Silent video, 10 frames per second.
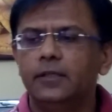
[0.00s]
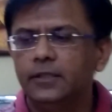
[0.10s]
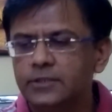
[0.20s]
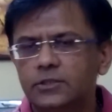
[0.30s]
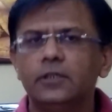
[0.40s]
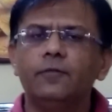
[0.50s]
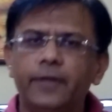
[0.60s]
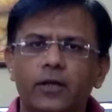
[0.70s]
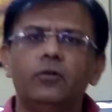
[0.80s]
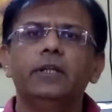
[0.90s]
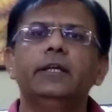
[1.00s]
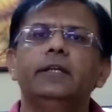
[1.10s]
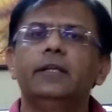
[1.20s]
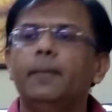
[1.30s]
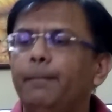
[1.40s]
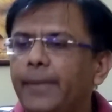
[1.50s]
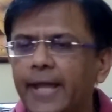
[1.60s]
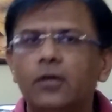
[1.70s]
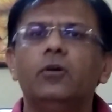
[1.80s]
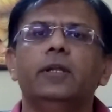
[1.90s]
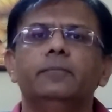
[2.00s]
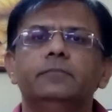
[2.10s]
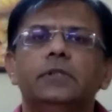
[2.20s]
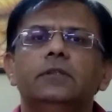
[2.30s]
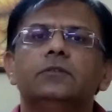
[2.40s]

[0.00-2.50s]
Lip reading: Instead of recording it in a bank column,